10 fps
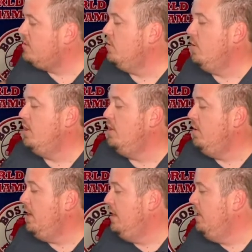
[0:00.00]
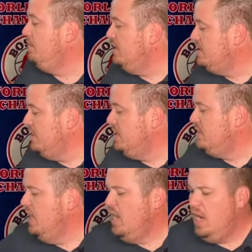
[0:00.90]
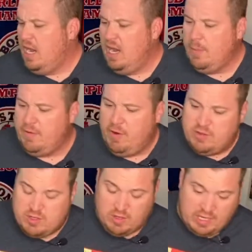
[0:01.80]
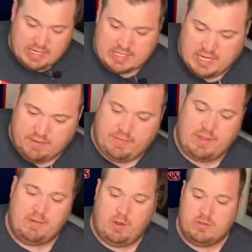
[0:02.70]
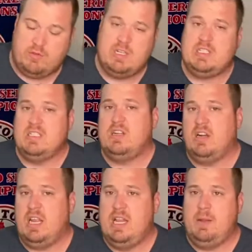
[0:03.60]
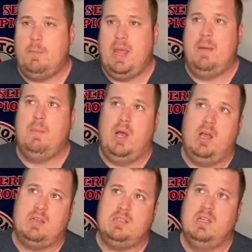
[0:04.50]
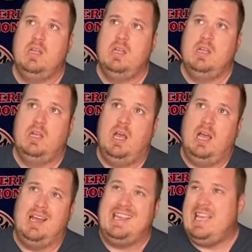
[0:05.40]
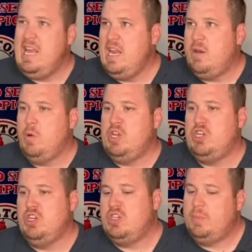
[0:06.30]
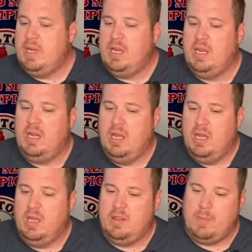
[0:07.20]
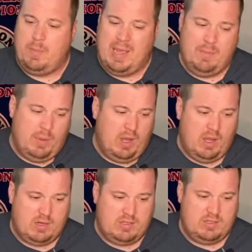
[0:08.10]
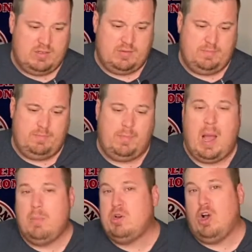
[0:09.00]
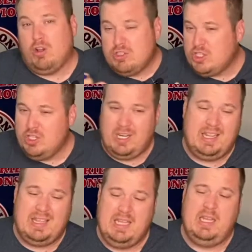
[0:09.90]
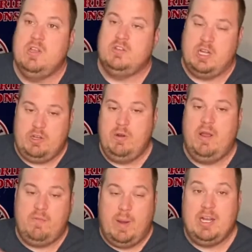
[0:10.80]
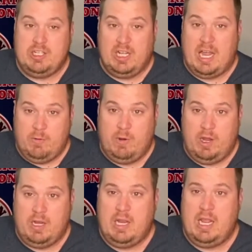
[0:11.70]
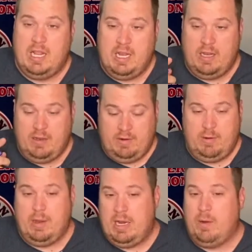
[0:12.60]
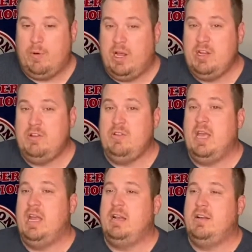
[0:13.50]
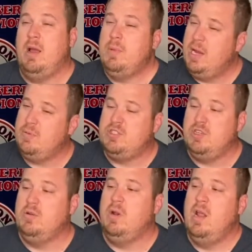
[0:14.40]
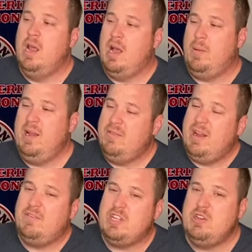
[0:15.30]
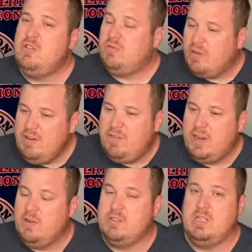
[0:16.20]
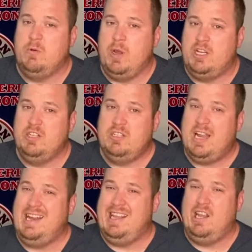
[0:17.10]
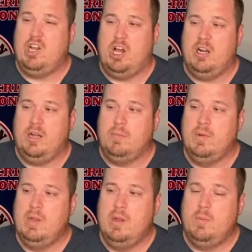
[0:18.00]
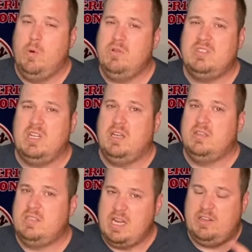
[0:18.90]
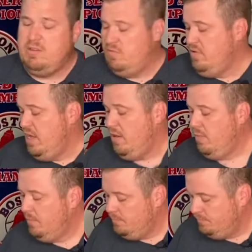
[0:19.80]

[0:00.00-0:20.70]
Horror. You know I love these things. Um, I've also, like I said, I've, I've also recently started getting the BAM Box uh, Geek, which used to be the BAM Box Pop Culture, I think. So I do have my July one, and and I'll probably do that coming up soon. I might even have to do three videos in a week just to kind of get caught up. But we'll see. Stay tuned for that one.